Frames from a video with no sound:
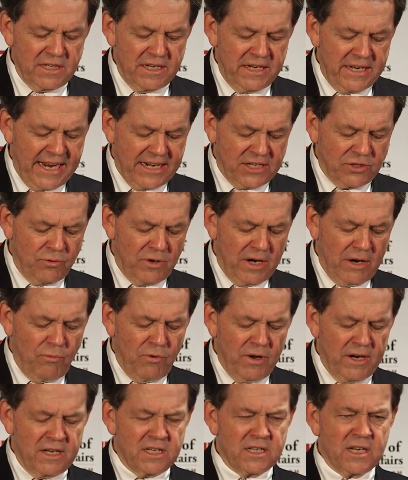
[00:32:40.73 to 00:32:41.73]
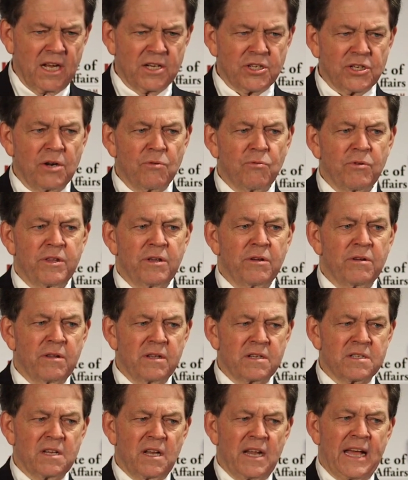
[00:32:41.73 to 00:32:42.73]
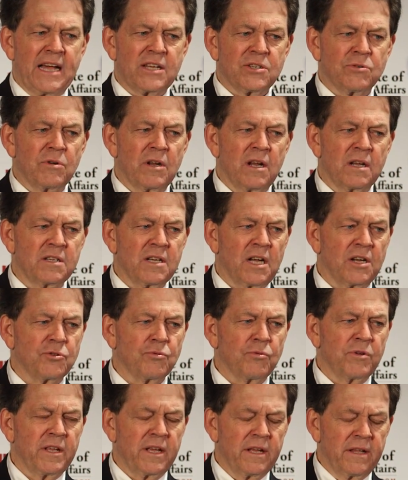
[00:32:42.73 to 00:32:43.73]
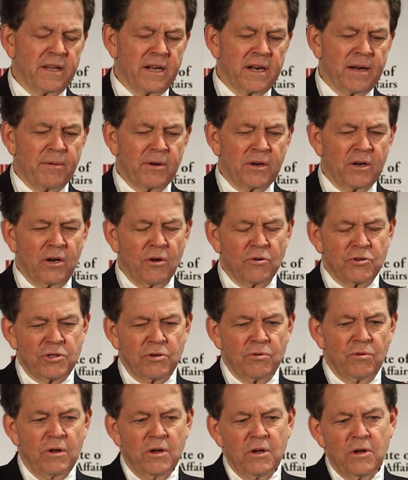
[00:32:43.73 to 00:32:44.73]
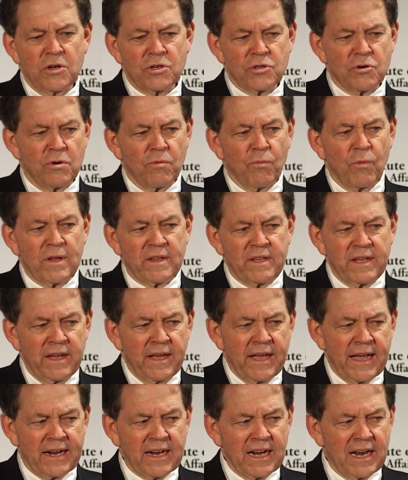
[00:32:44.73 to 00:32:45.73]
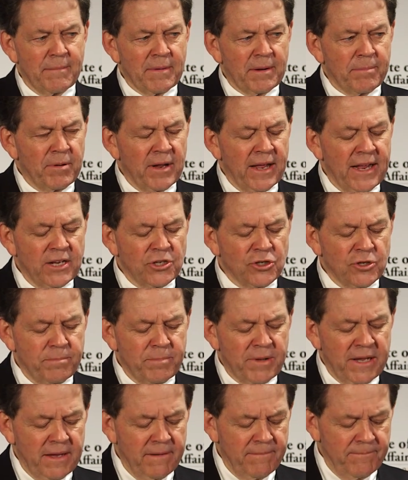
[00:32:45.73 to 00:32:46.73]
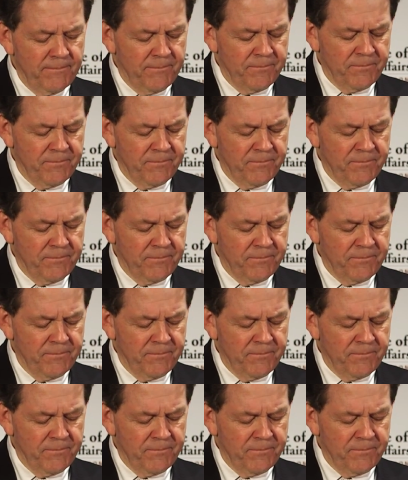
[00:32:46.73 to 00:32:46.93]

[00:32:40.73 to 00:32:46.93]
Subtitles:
The next one I want to touch on with you, and it's the last one I'll touch with you, and then I want to go to sort of what the economic plan should be.